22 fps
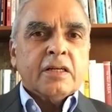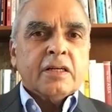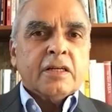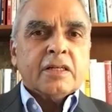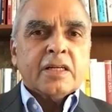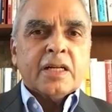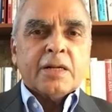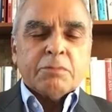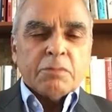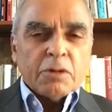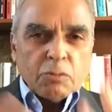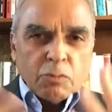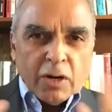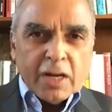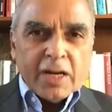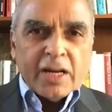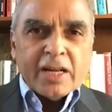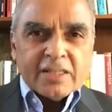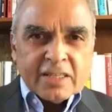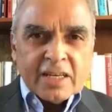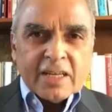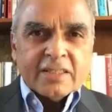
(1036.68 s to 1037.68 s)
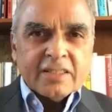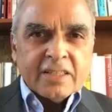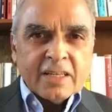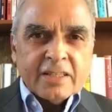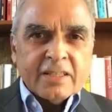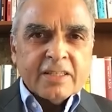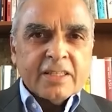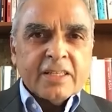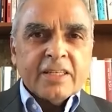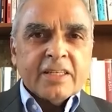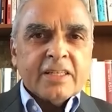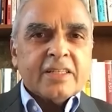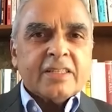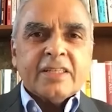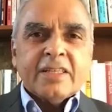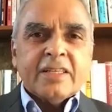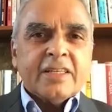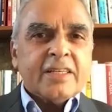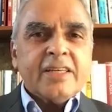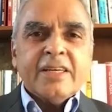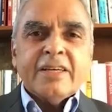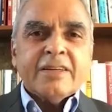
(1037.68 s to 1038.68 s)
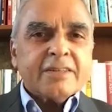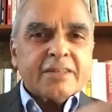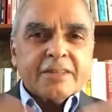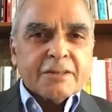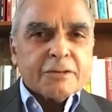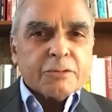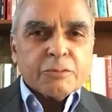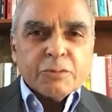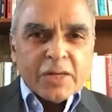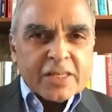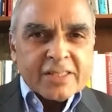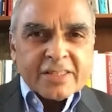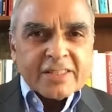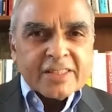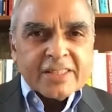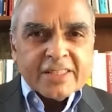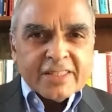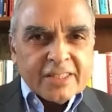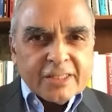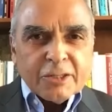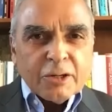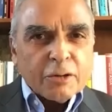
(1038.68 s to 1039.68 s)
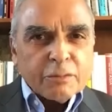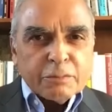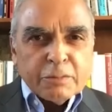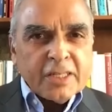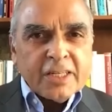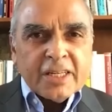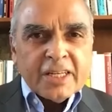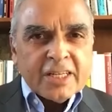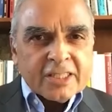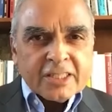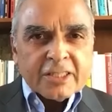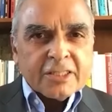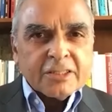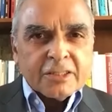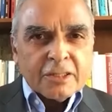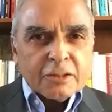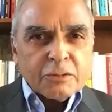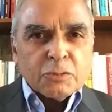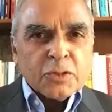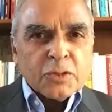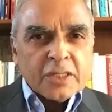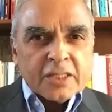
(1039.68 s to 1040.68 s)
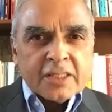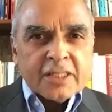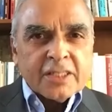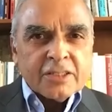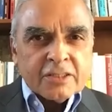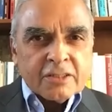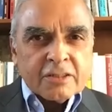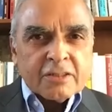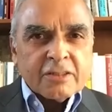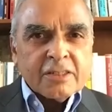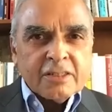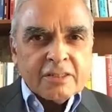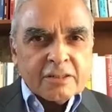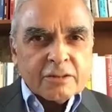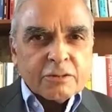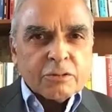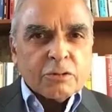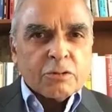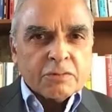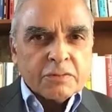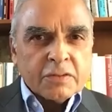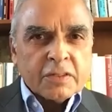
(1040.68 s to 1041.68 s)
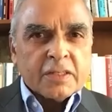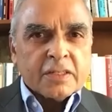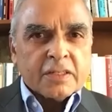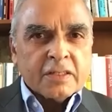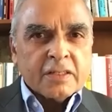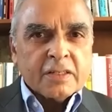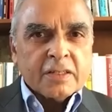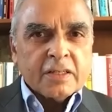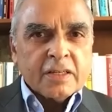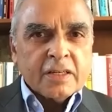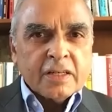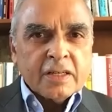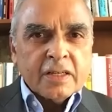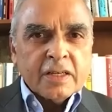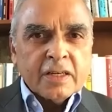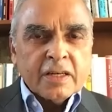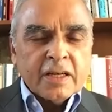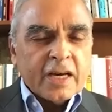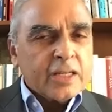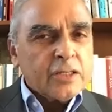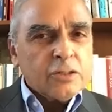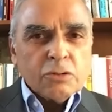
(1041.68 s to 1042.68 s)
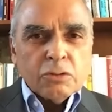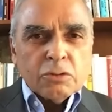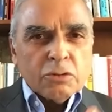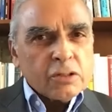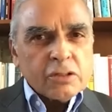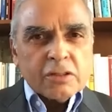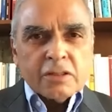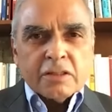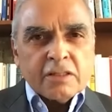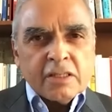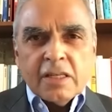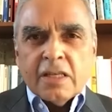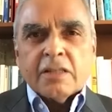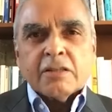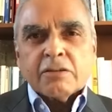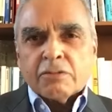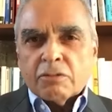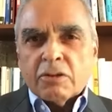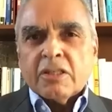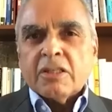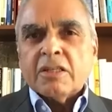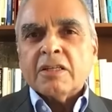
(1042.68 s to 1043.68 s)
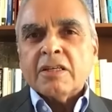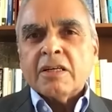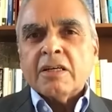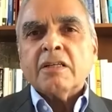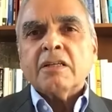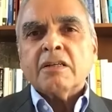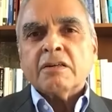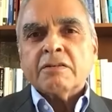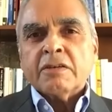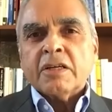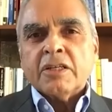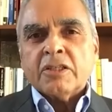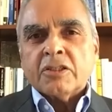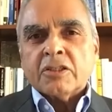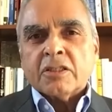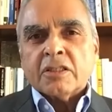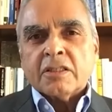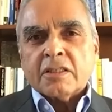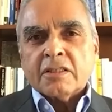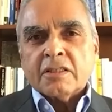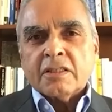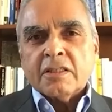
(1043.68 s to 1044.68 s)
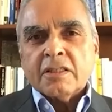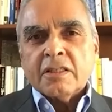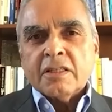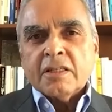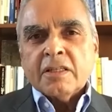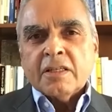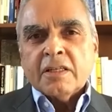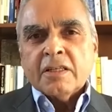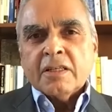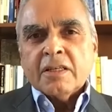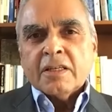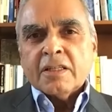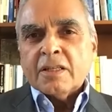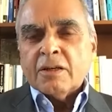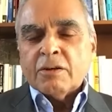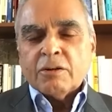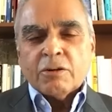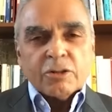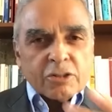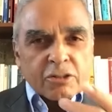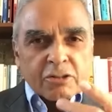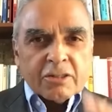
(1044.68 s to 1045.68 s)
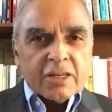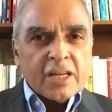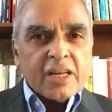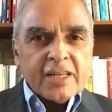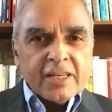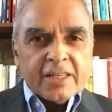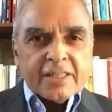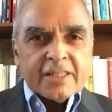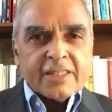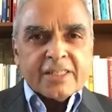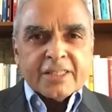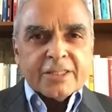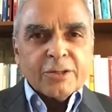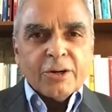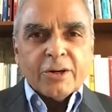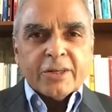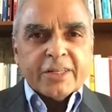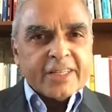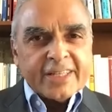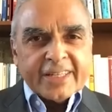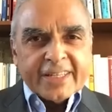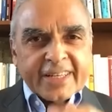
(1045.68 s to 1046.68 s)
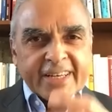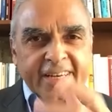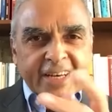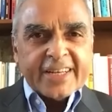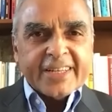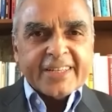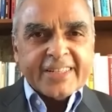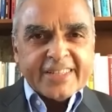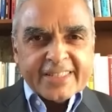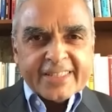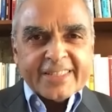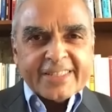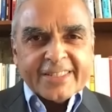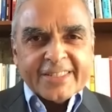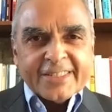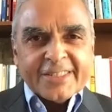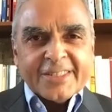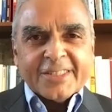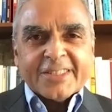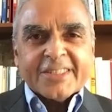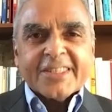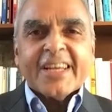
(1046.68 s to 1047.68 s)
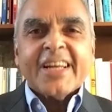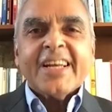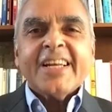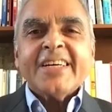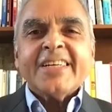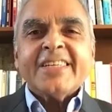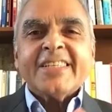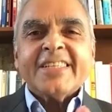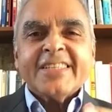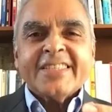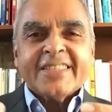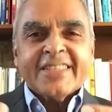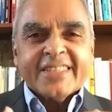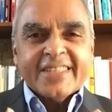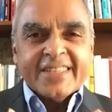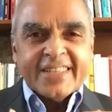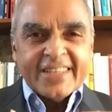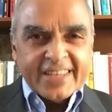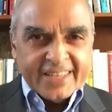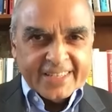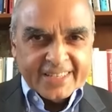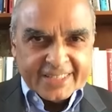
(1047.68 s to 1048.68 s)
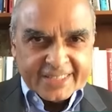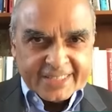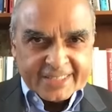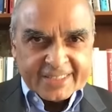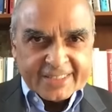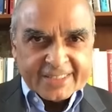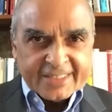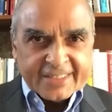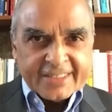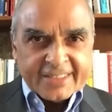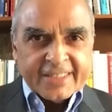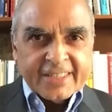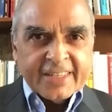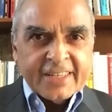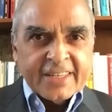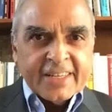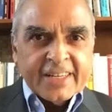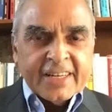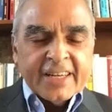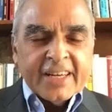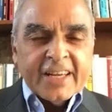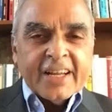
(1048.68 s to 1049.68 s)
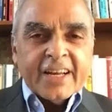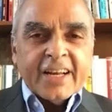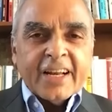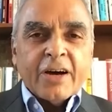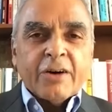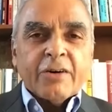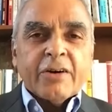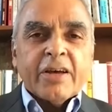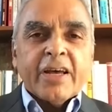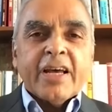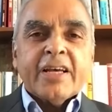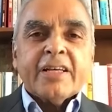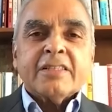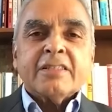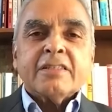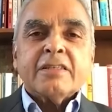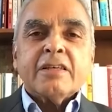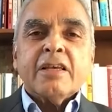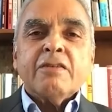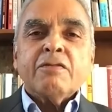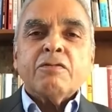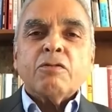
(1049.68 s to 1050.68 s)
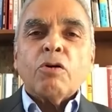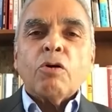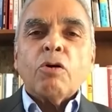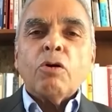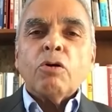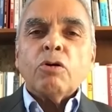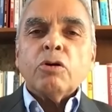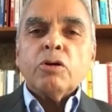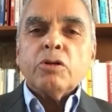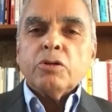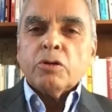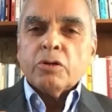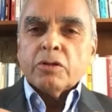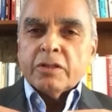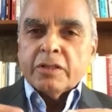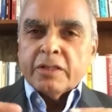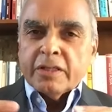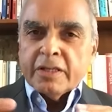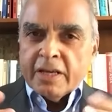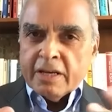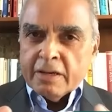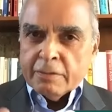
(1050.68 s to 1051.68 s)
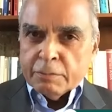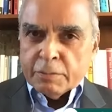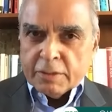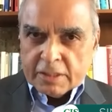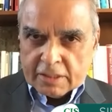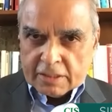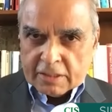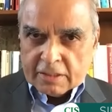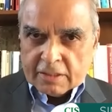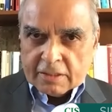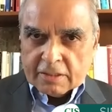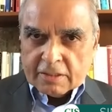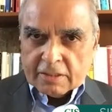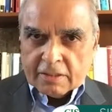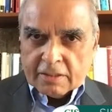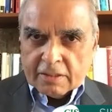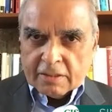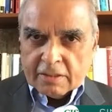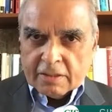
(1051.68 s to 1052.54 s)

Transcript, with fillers: Number one, as I said, the era of Western domination of world history is over. And you're going to see the return of Asia. Now, Australia is not in Canada. Australia is in Asia. Now, as if all your neighbors